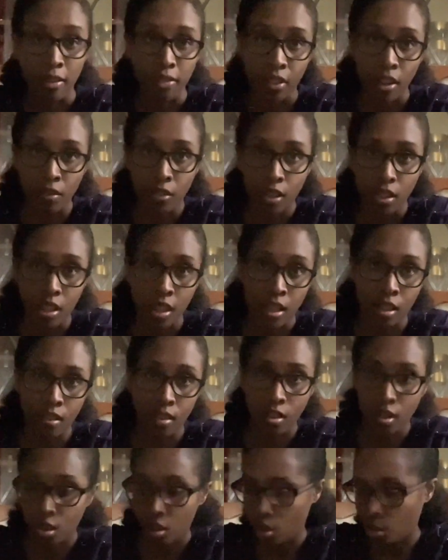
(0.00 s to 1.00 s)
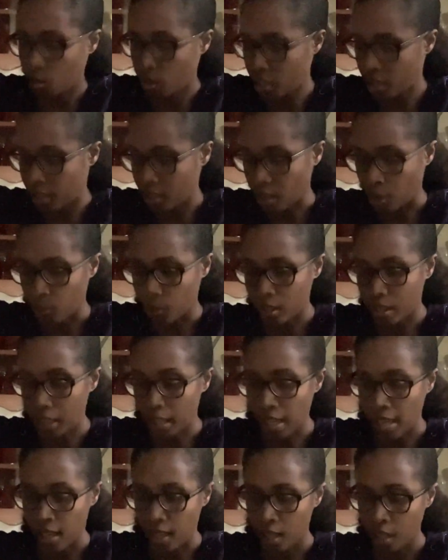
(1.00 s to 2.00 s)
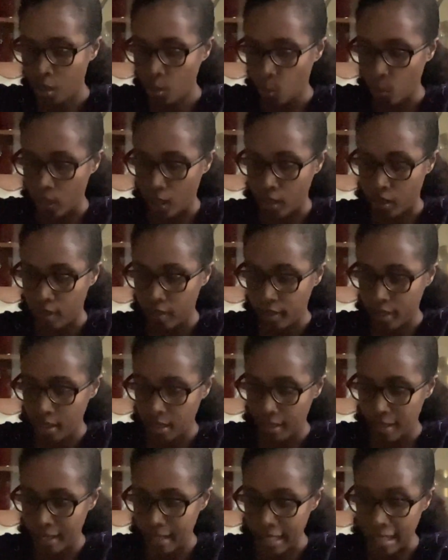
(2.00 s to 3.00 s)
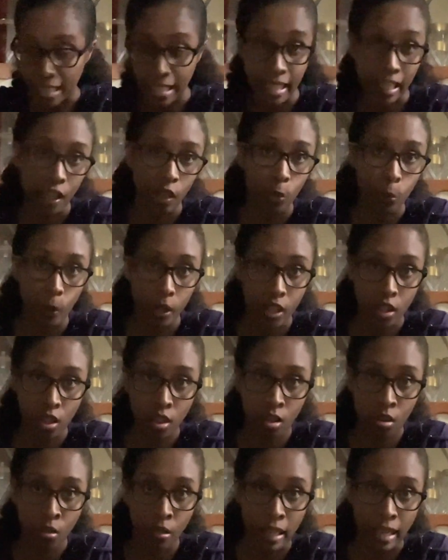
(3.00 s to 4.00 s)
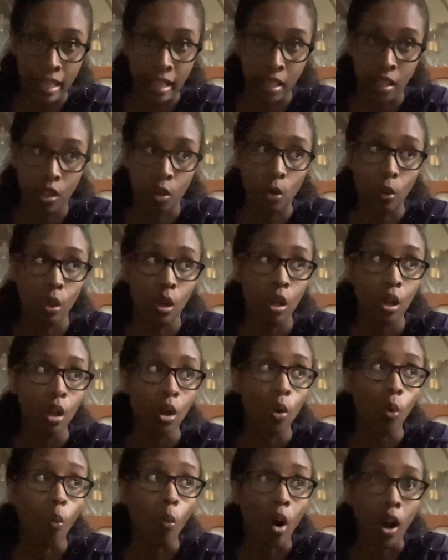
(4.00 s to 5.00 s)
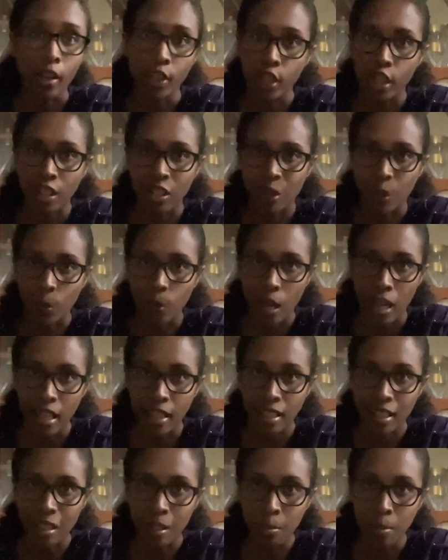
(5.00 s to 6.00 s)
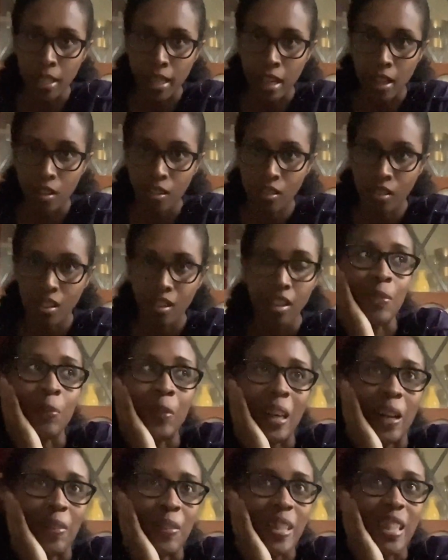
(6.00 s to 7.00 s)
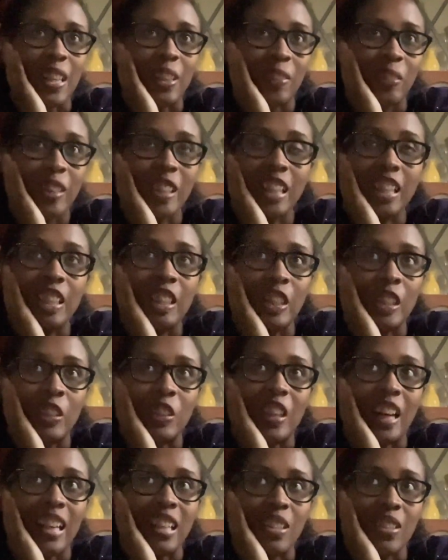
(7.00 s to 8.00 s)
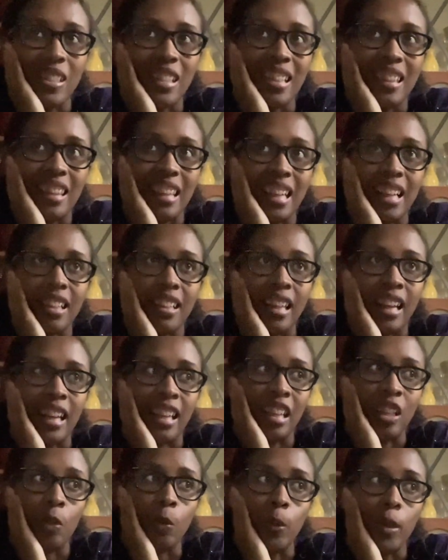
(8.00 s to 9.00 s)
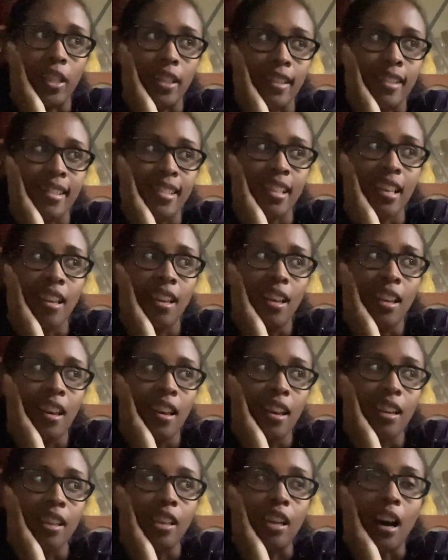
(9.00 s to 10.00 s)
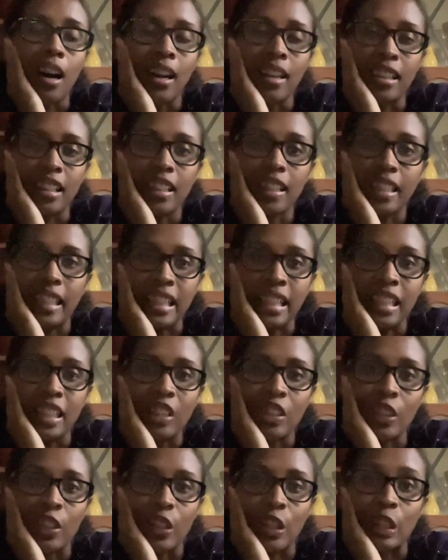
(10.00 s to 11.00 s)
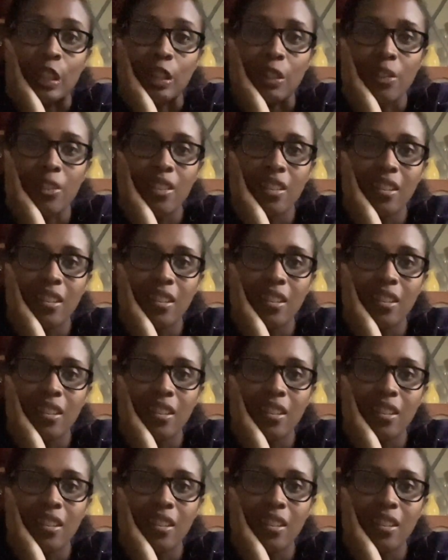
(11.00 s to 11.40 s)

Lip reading: favorite things to do since I was a kid was sitting at a window and watching the rain come down. When I was like really little, I used to think that it was God cleaning the earth.